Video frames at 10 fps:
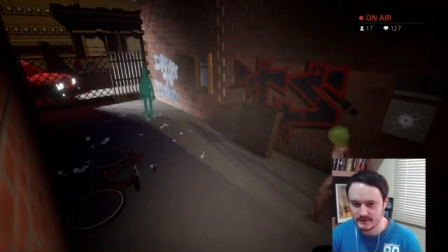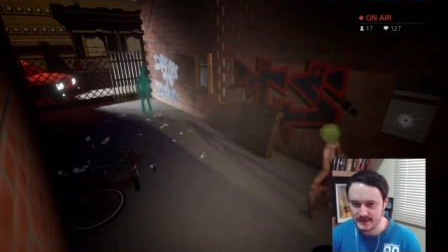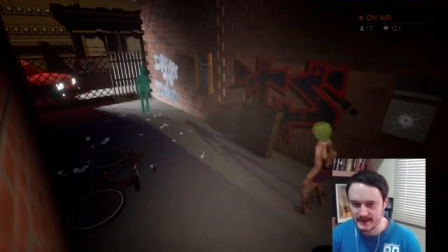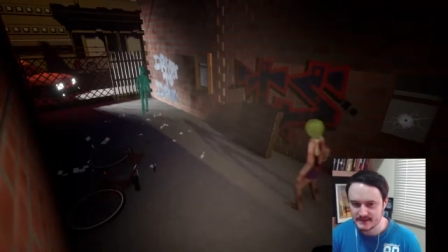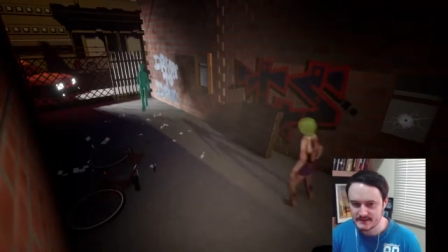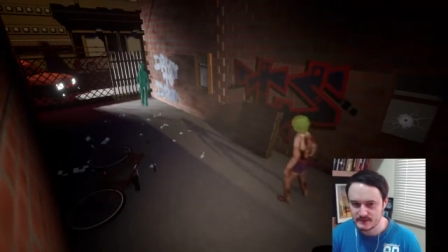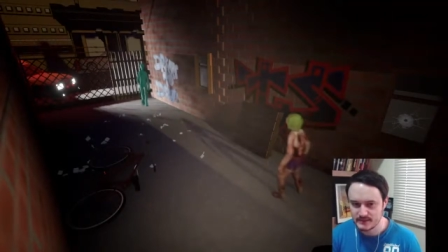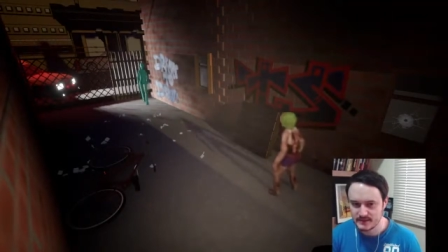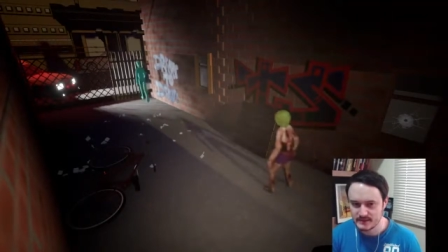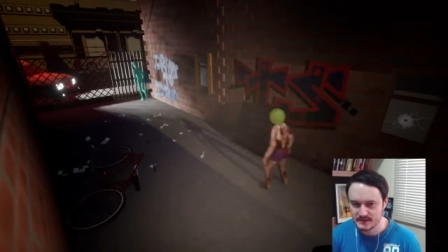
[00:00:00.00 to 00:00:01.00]
text that we
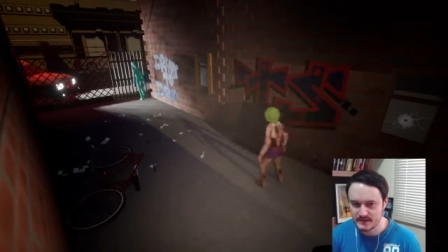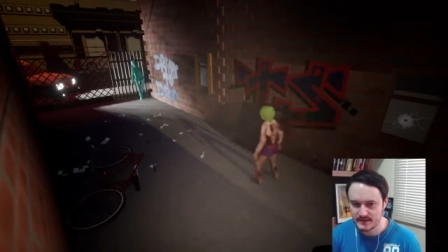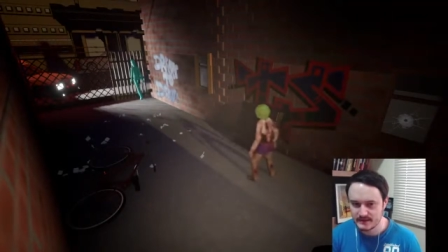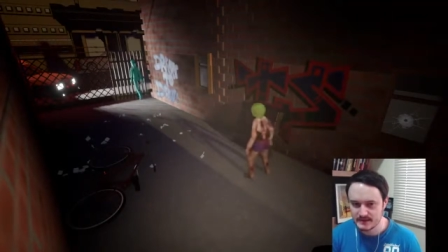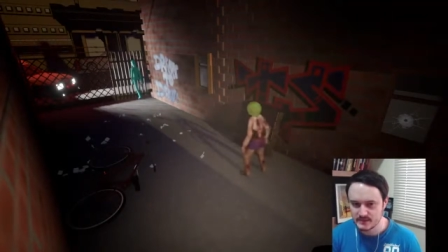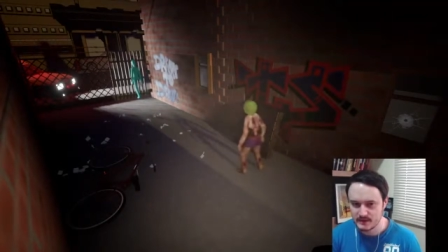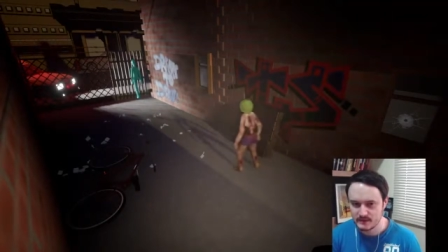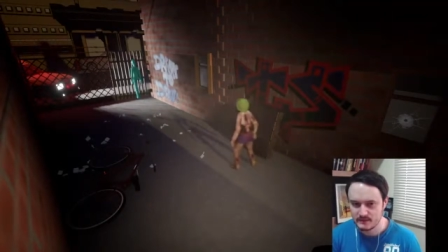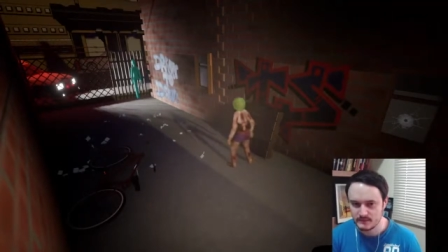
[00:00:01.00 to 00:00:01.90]
can select as well.